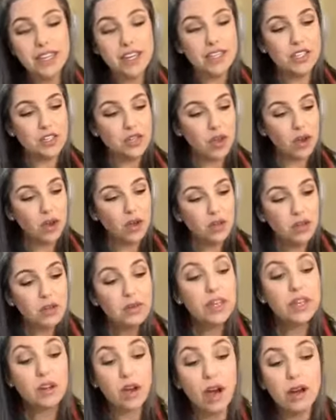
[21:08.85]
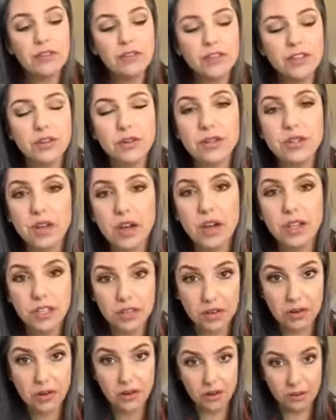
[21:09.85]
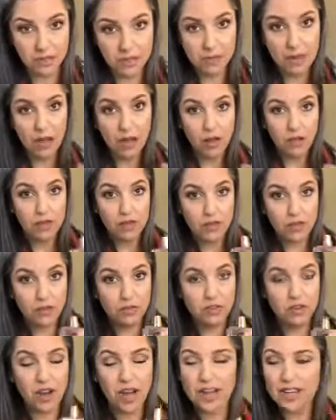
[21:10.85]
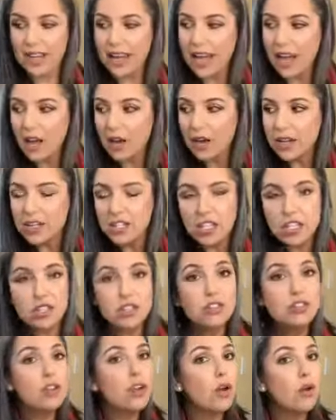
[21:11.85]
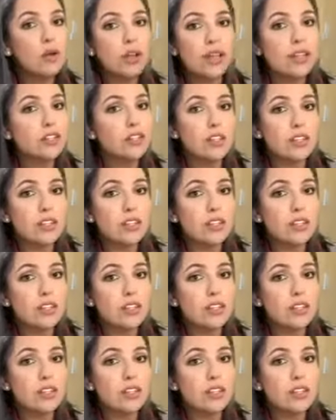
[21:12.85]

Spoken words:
So you can offer your dog your smell that you've tried now and just notice,